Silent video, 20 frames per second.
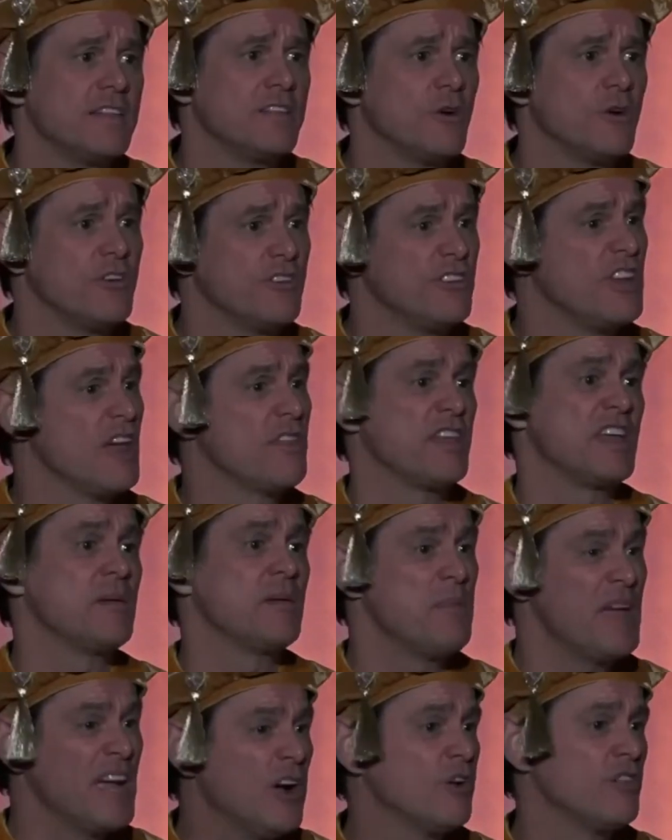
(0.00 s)
that there is
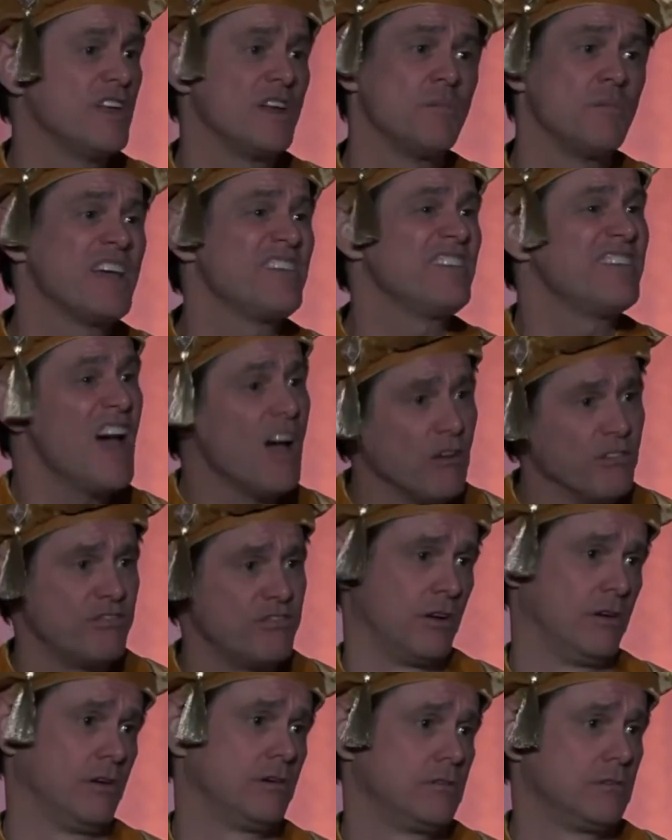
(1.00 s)
nothing bigger than
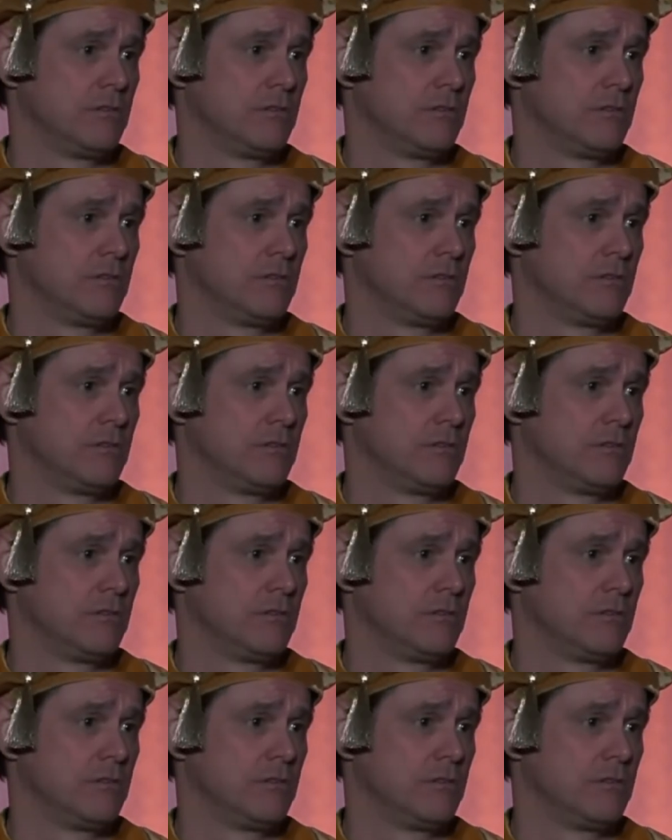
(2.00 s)
myself.